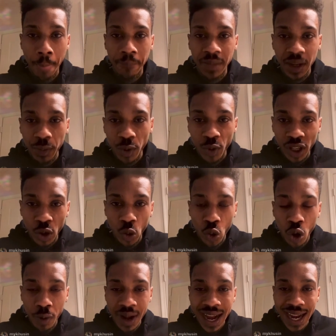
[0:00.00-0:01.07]
Then we went to
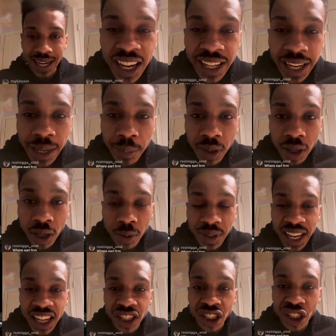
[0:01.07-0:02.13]
war behind their neighborhood
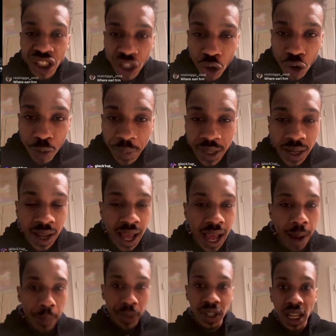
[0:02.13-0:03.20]
with that shit on me.
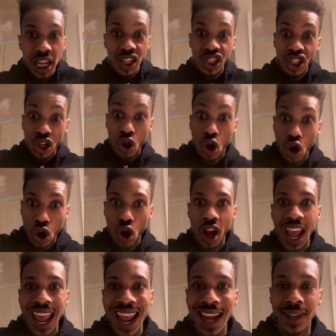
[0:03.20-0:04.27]
I put that shit
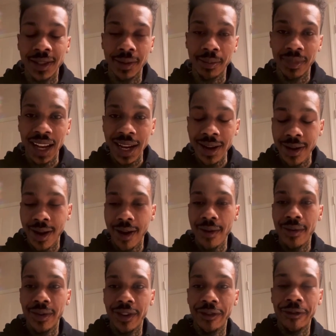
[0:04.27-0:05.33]
on Axum. They
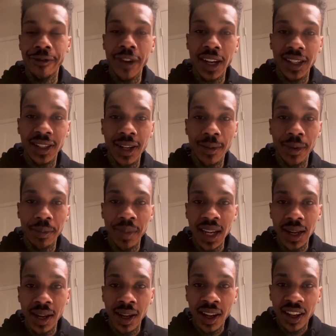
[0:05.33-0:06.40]
know the fuck is up with
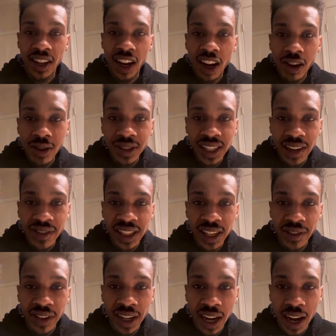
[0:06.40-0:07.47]
me. The whole
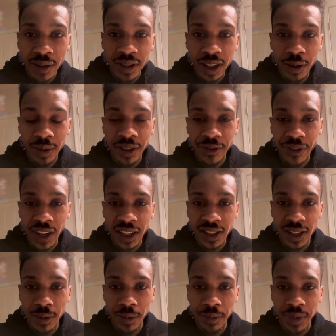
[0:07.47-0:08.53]
17th and Compton know what the fuck
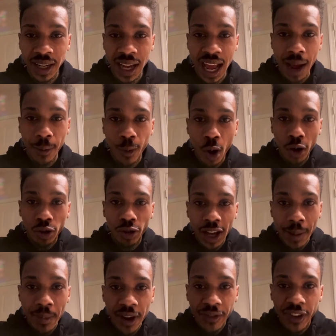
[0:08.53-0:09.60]
is up with me. I walked through
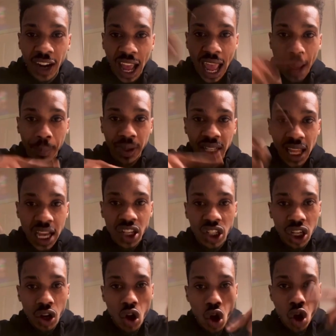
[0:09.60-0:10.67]
that motherfucker. I had put that
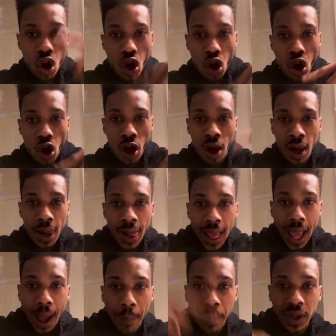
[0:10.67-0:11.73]
shit on.
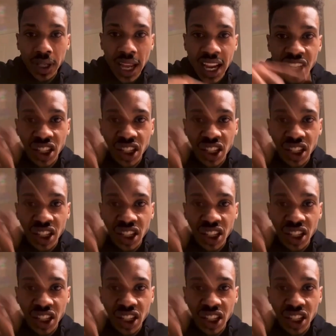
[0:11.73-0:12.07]
I put that